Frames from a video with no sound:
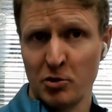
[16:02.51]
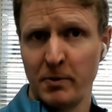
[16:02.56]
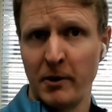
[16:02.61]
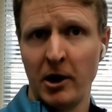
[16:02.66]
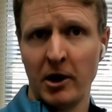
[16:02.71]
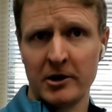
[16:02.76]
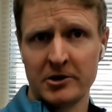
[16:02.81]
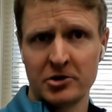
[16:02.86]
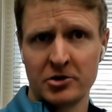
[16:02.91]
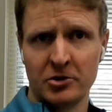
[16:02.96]

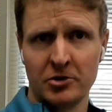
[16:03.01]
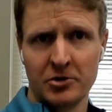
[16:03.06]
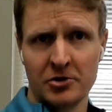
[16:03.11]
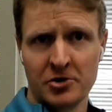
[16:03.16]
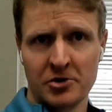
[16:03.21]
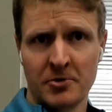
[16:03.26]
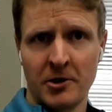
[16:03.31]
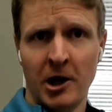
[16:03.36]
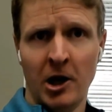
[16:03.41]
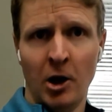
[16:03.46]

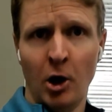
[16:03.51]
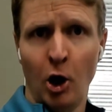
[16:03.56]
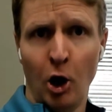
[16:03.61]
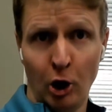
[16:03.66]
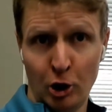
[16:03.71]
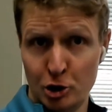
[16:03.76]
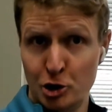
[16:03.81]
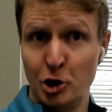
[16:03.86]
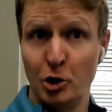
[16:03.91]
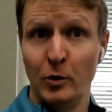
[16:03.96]
sponsors
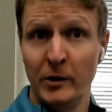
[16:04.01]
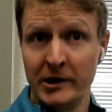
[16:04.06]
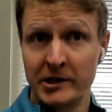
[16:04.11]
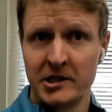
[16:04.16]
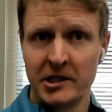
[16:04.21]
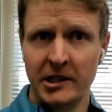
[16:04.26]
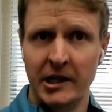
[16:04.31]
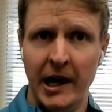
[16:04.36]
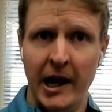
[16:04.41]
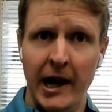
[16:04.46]
are
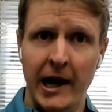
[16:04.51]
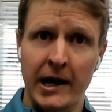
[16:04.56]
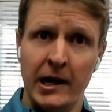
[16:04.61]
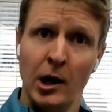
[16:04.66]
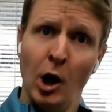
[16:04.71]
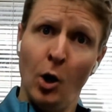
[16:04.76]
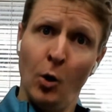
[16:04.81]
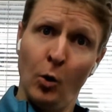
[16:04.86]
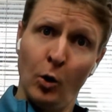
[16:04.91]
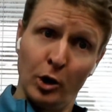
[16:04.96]
doing today.